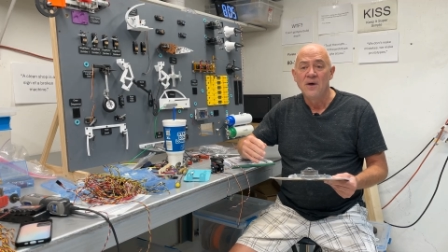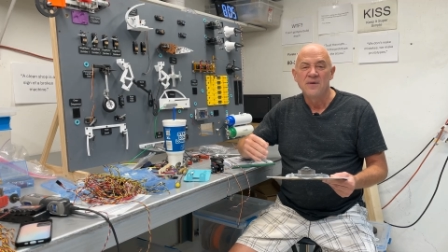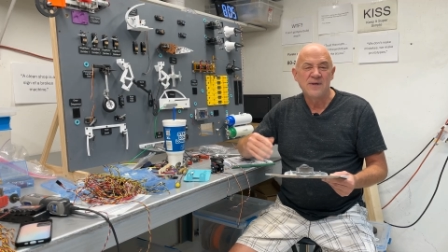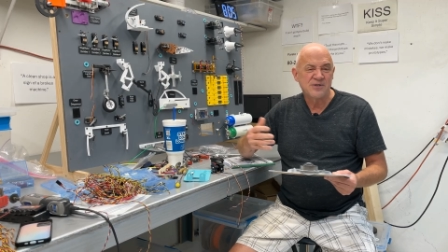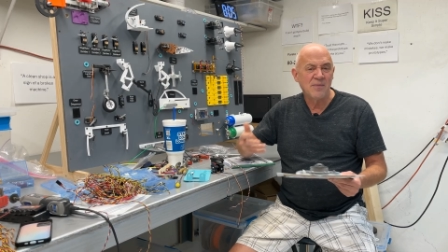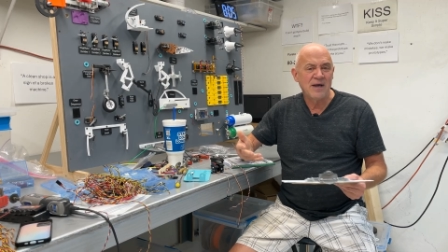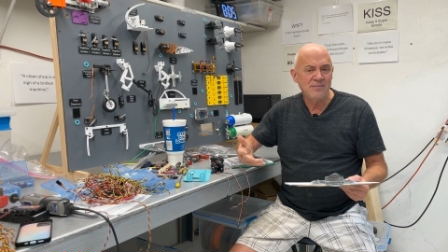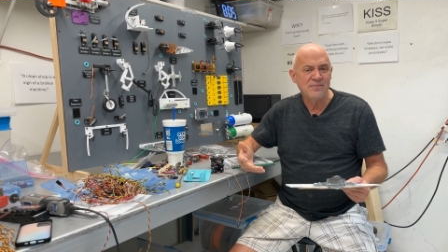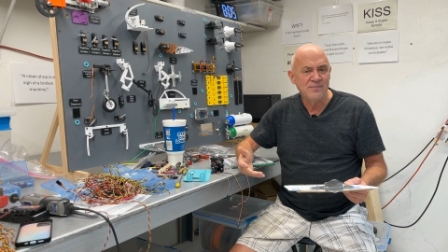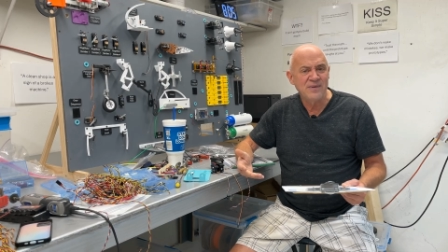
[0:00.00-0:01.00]
This might
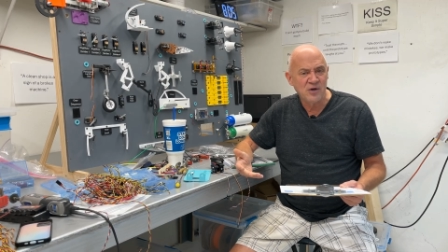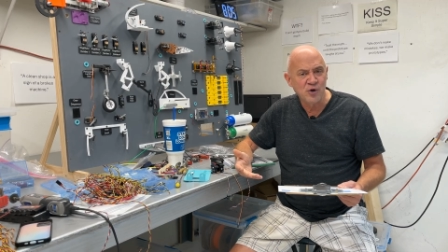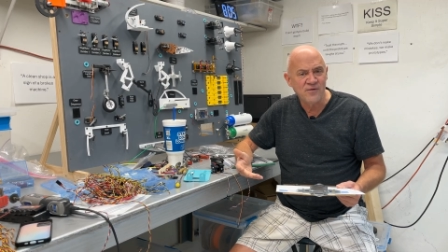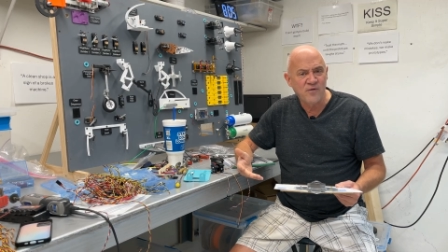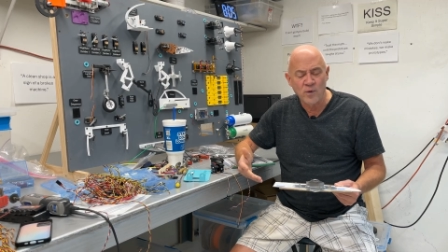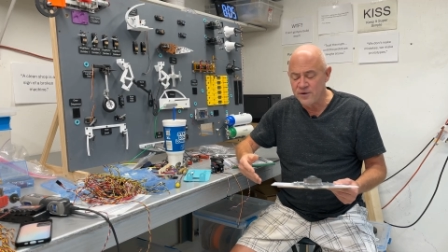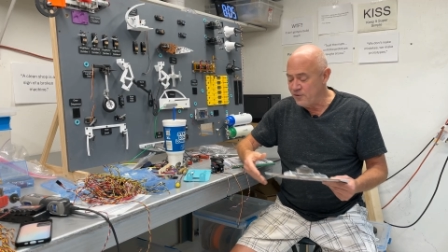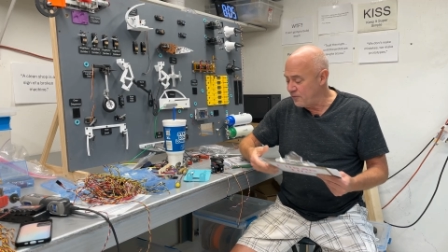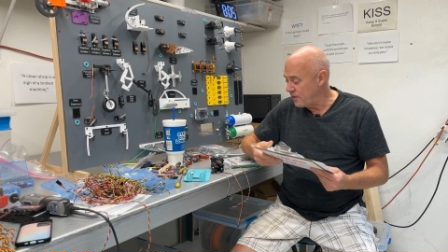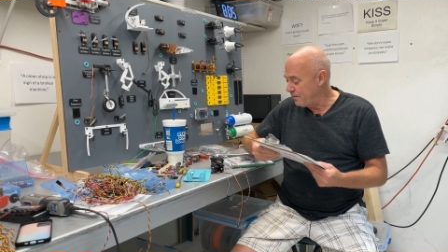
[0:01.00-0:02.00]
be good for
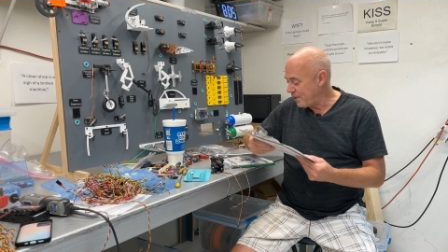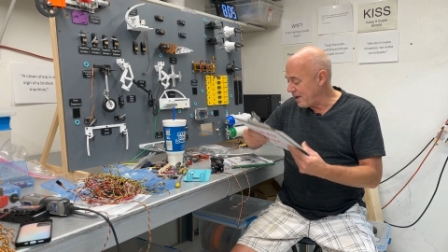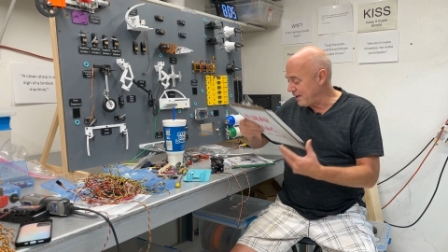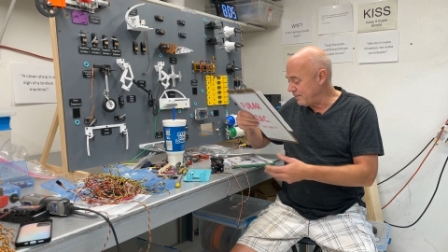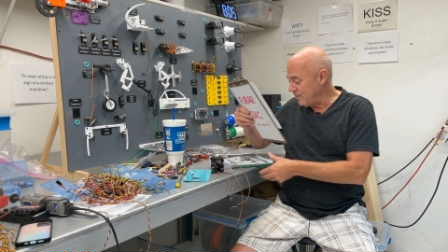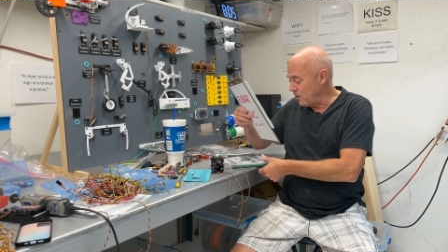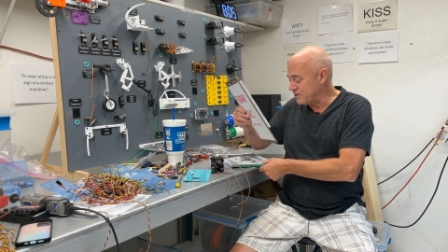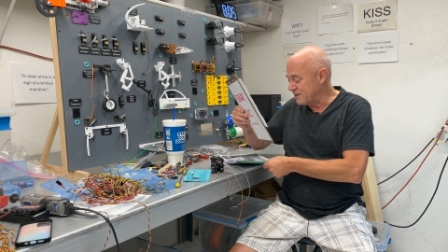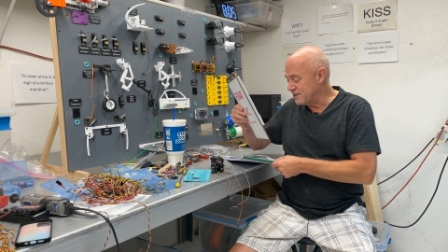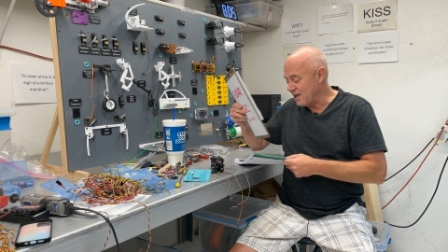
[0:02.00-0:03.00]
you, but
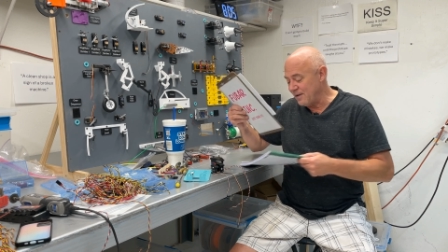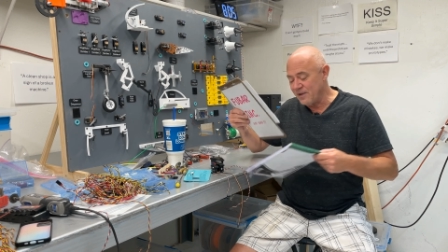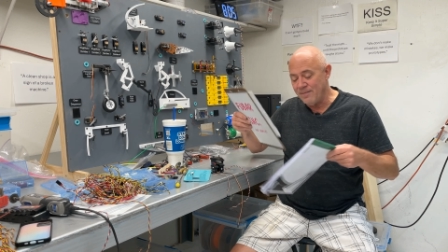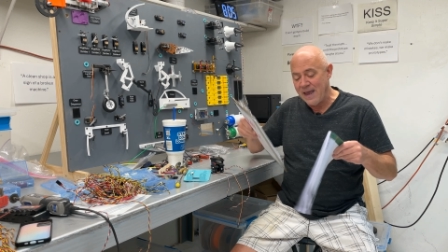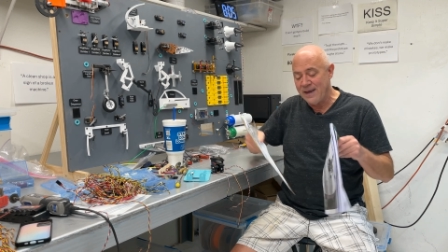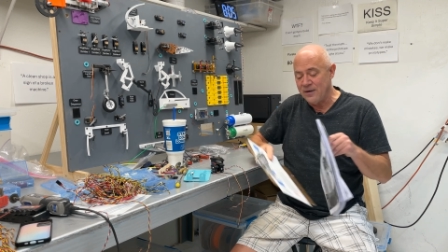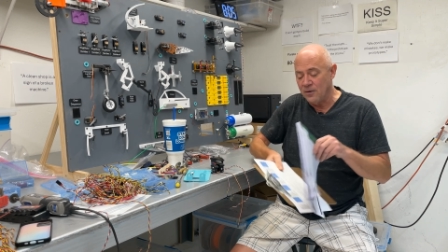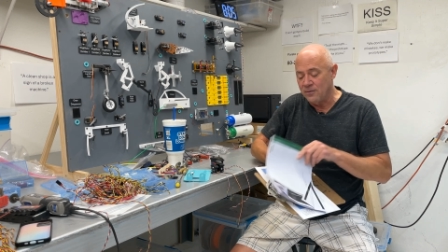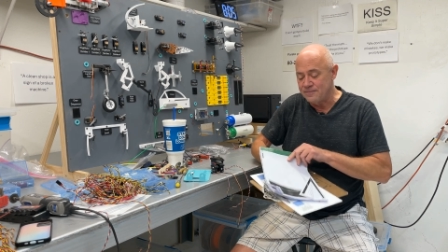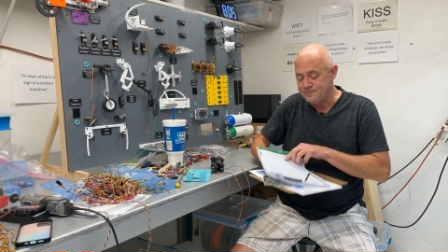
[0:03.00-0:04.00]
most of the time the
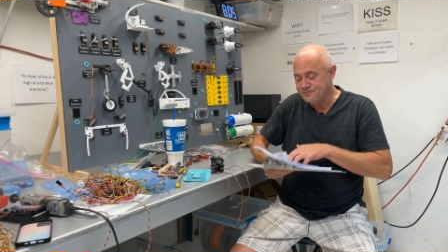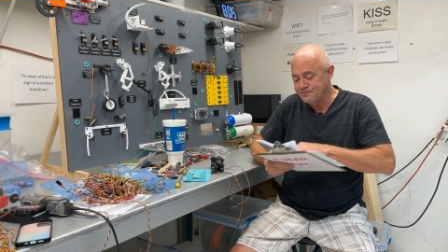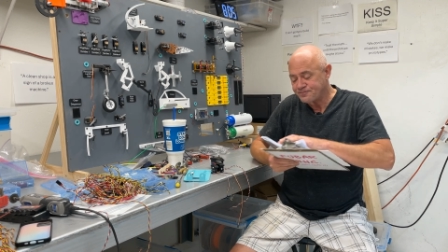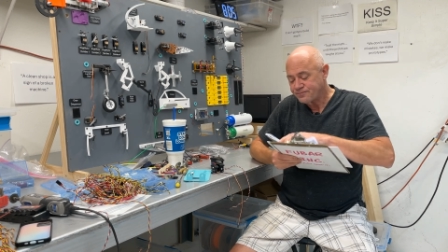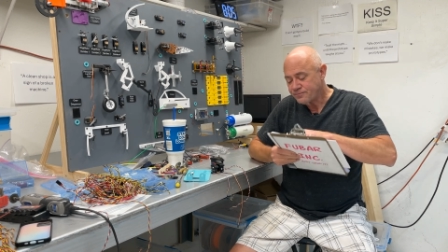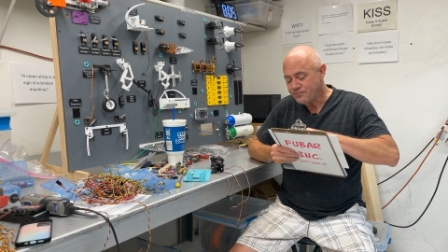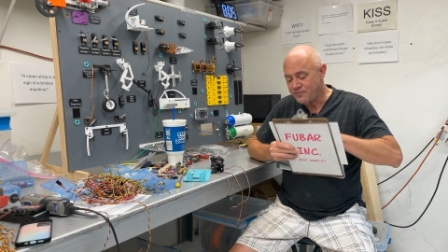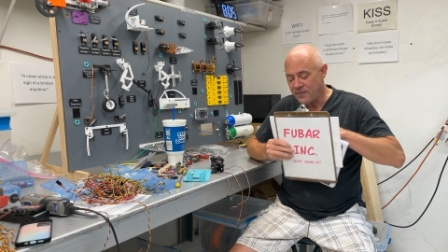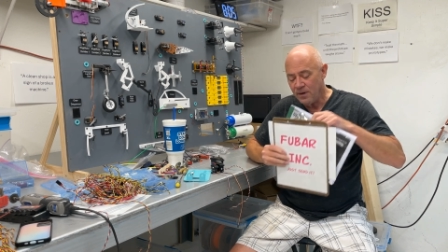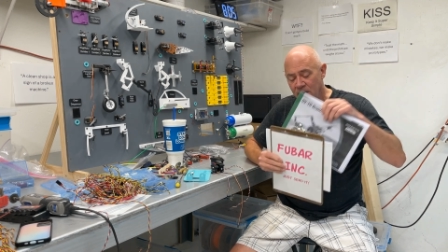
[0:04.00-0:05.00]
manual
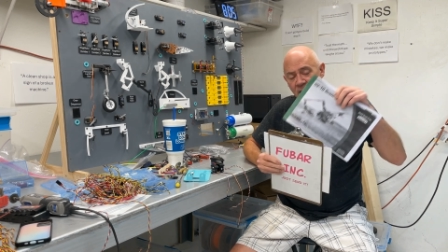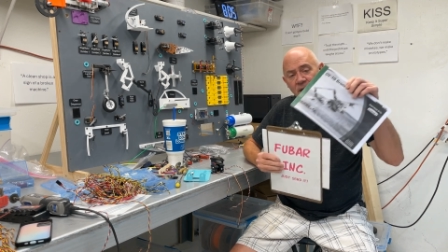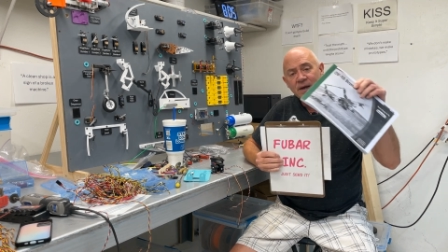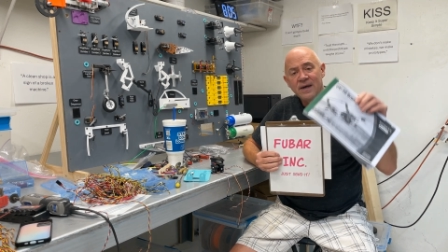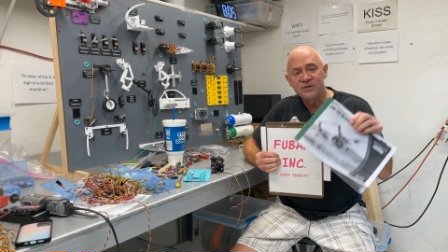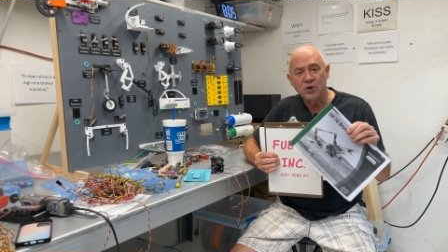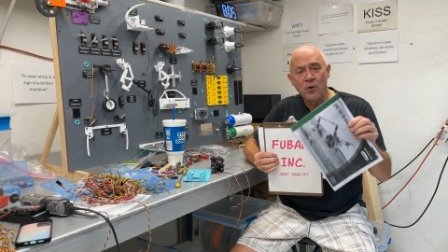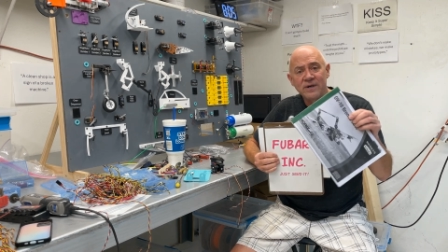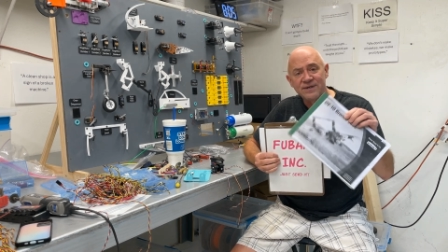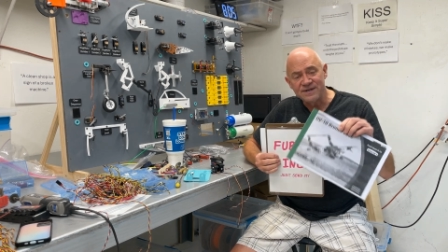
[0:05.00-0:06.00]
is
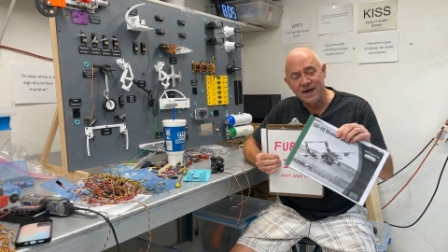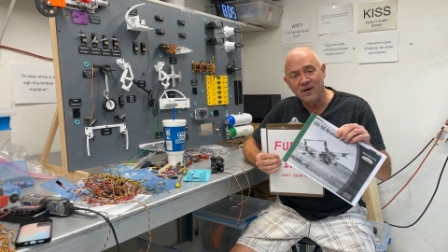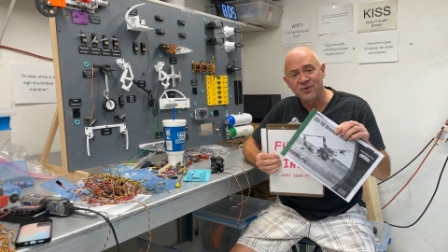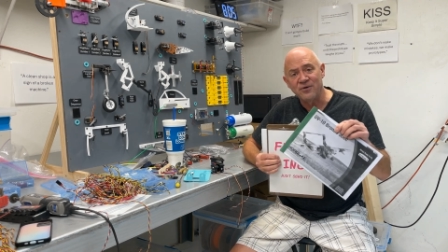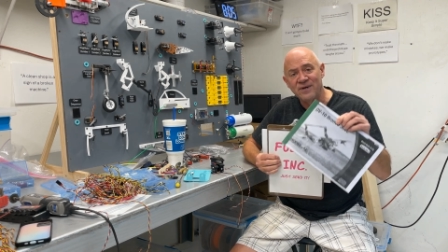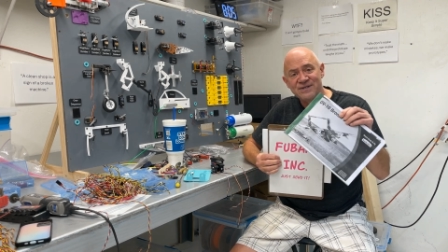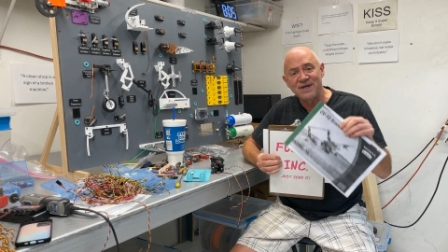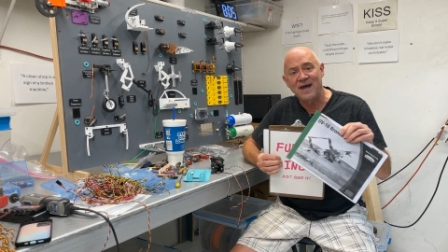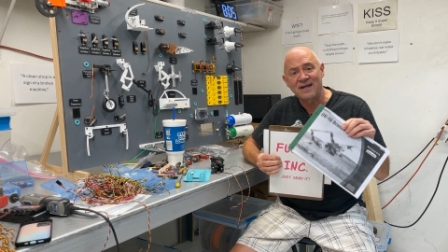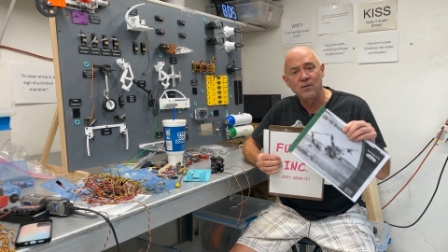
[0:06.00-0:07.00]
going to tell you
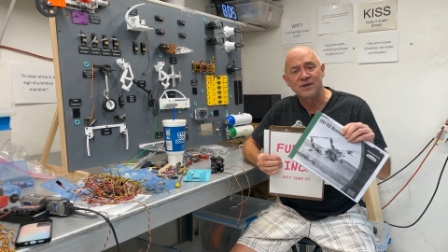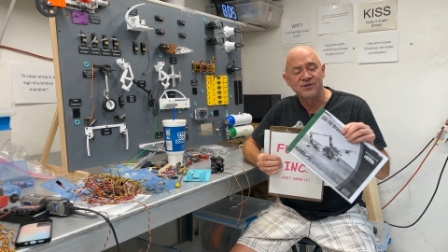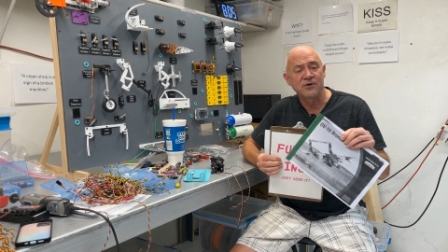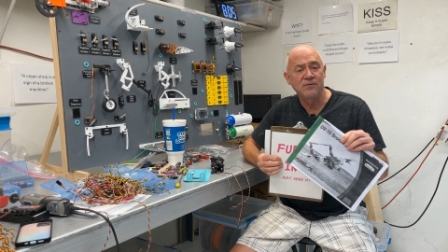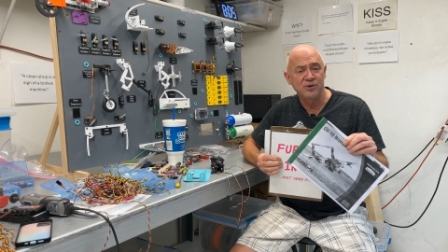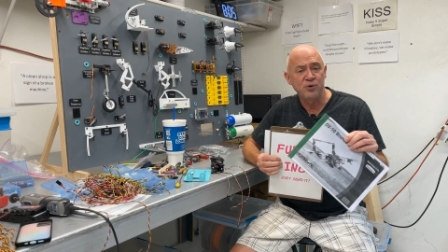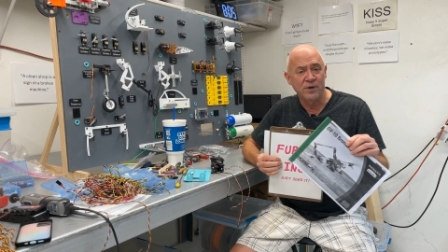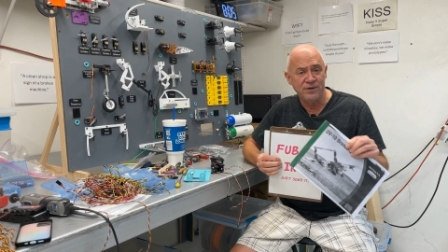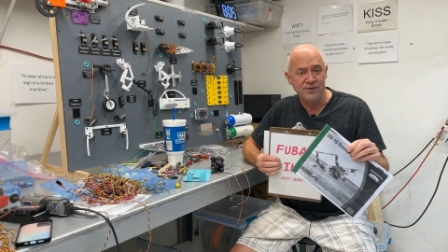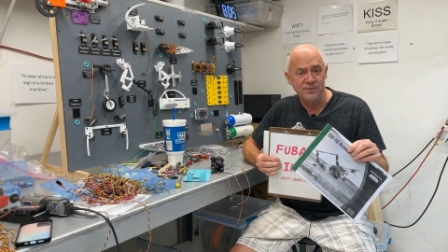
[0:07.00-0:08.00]
exactly what servos you
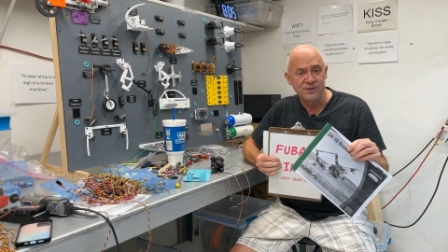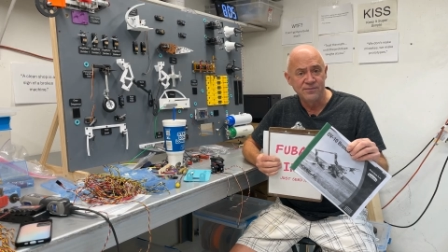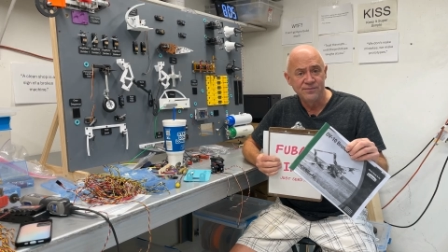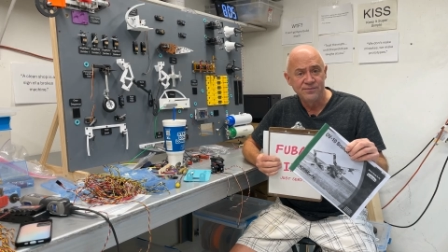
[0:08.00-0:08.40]
want to use,